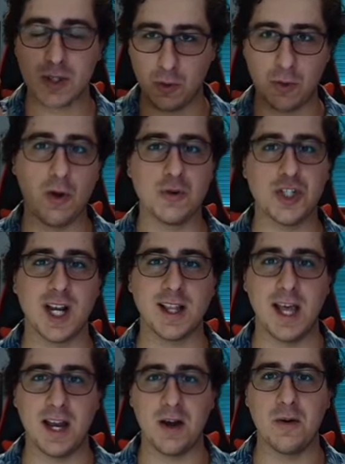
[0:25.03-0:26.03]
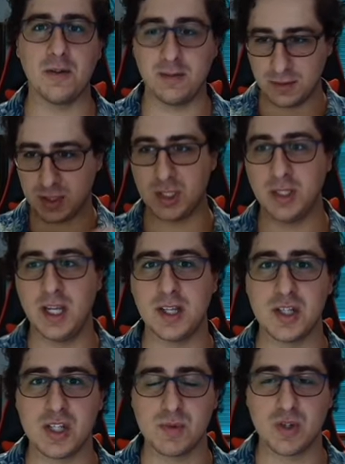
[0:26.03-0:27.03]
So go check that out.
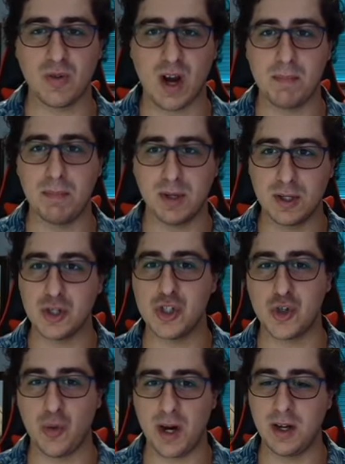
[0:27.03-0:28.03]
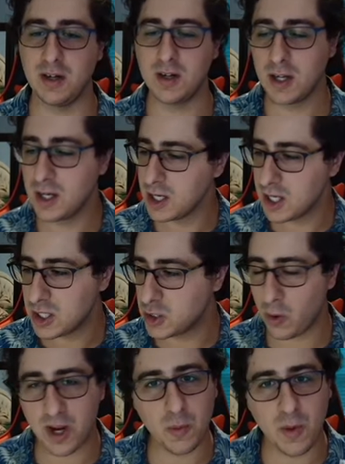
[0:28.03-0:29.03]
Hit the subscribe button. Join
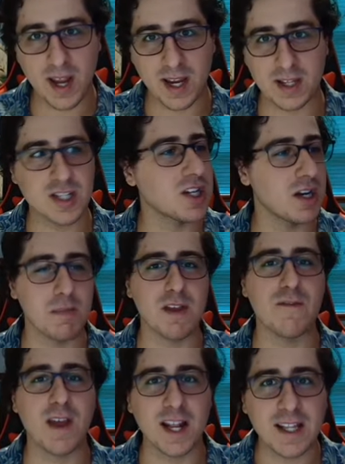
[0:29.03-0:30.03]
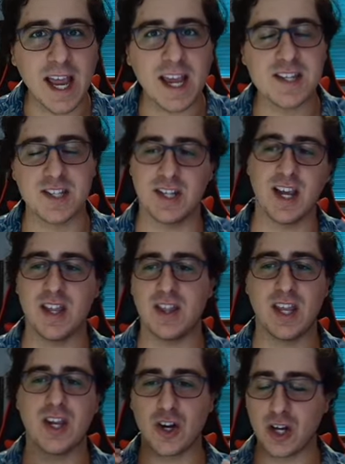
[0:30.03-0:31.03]
join away. It's going to be fantastic. I
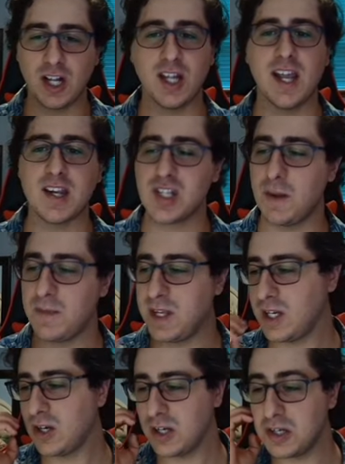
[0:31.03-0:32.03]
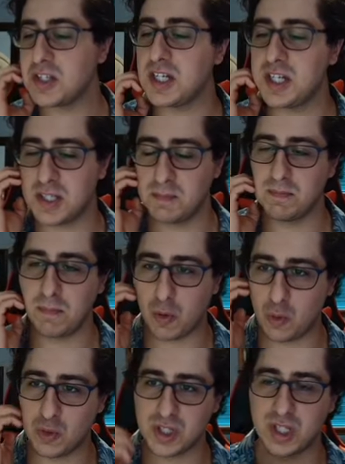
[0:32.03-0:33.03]
think you're going to like something. You're going to see
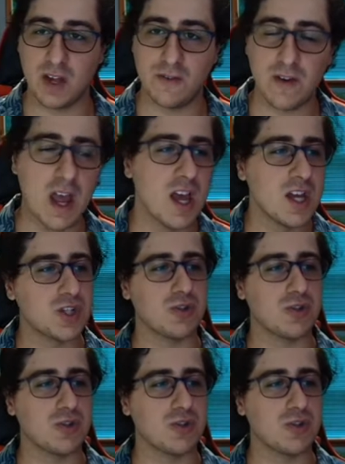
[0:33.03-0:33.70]
some cool stuff.